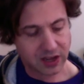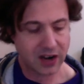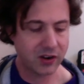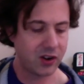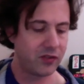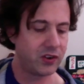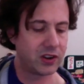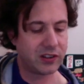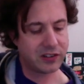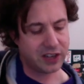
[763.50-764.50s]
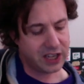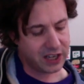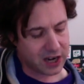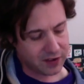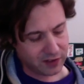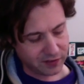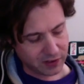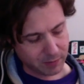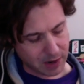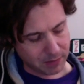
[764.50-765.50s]
don't know if you can see that I've
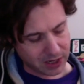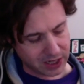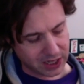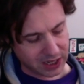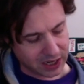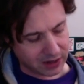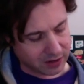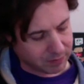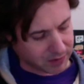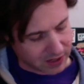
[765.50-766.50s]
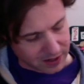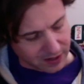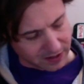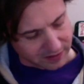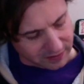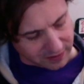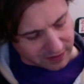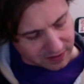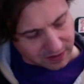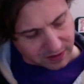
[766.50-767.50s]
lifted my pinky, and there it is.
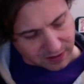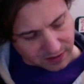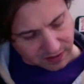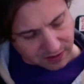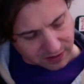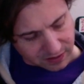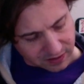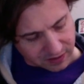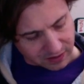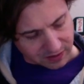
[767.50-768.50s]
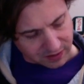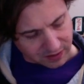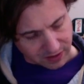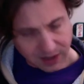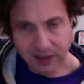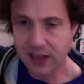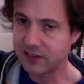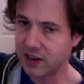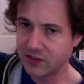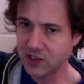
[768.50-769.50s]

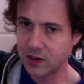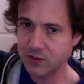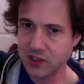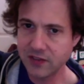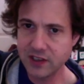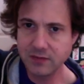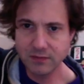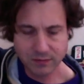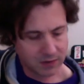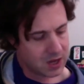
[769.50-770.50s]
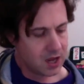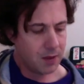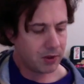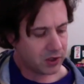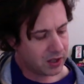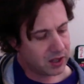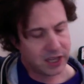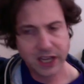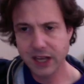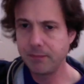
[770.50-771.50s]
That's an F sharp 7, but then
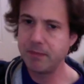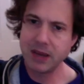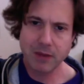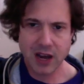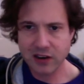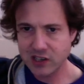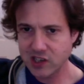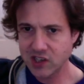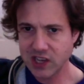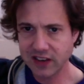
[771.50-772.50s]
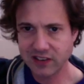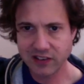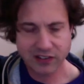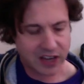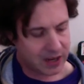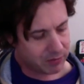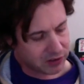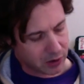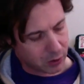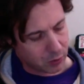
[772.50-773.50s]
the B minor just stays the same.
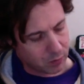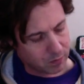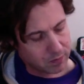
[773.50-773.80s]
So,